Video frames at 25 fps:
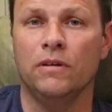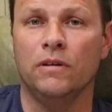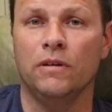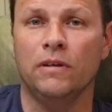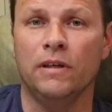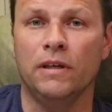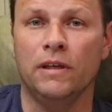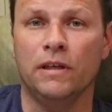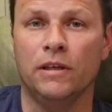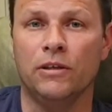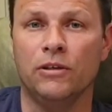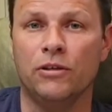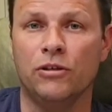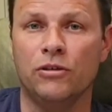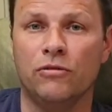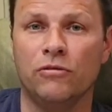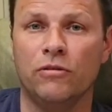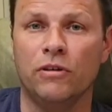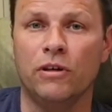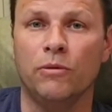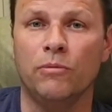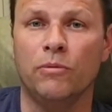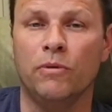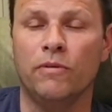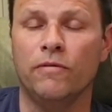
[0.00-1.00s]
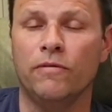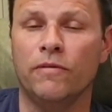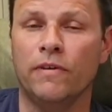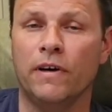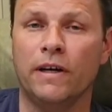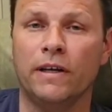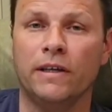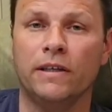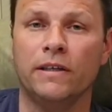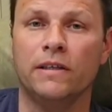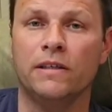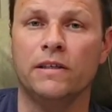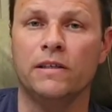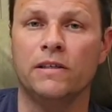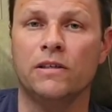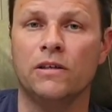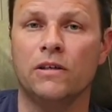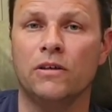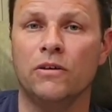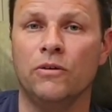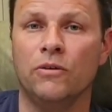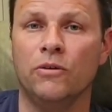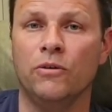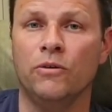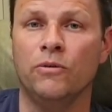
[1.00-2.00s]
the industry with vans
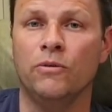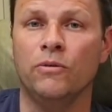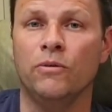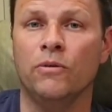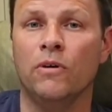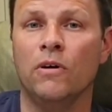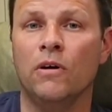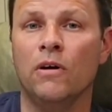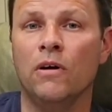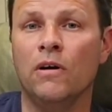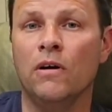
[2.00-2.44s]
who